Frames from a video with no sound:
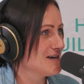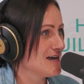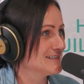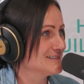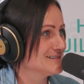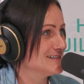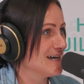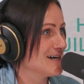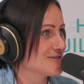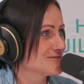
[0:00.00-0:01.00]
and
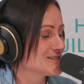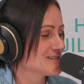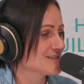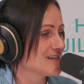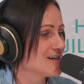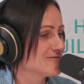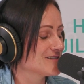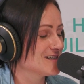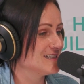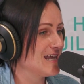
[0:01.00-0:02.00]
now to have
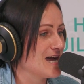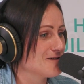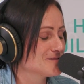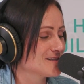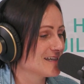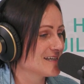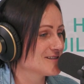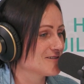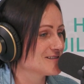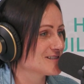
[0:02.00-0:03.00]
a lapse, I guess
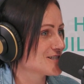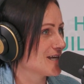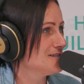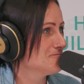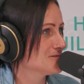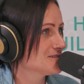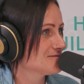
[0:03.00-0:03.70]
I was ashamed